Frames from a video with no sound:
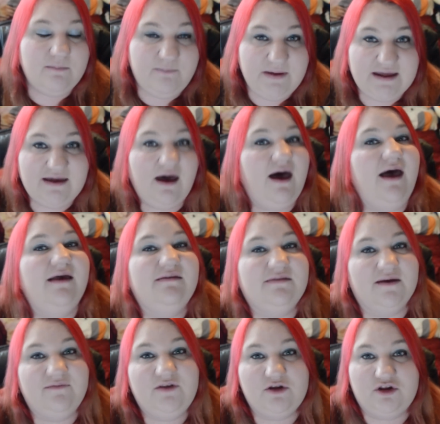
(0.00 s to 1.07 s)
because
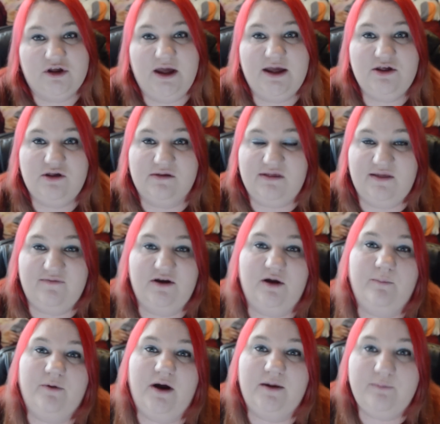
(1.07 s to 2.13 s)
of the changes living
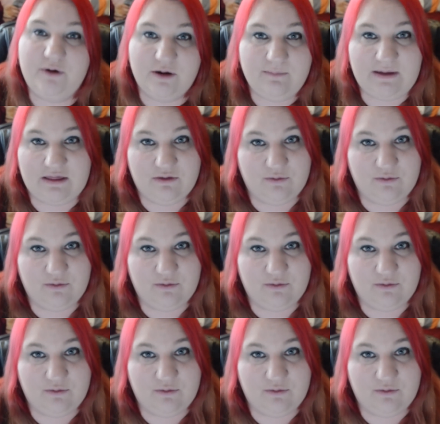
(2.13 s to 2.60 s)
abroad put me